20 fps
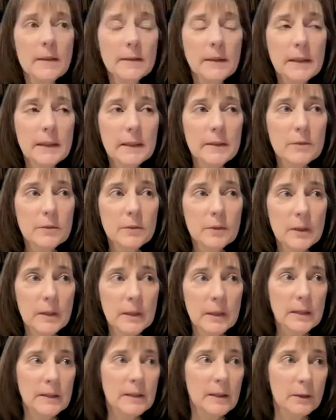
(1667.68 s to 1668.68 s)
think
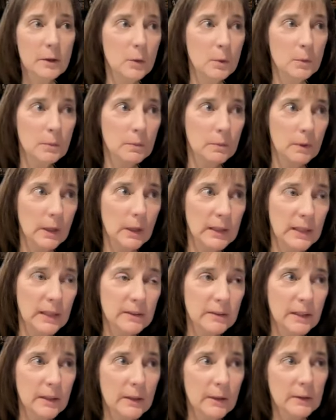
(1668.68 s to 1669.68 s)
and I think you kind of hit the
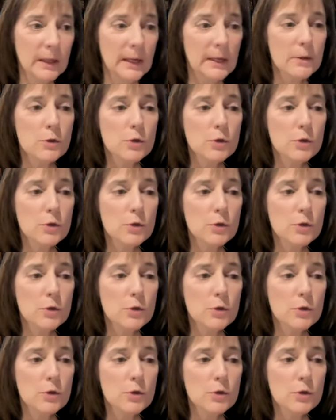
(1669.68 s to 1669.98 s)
nail on the head.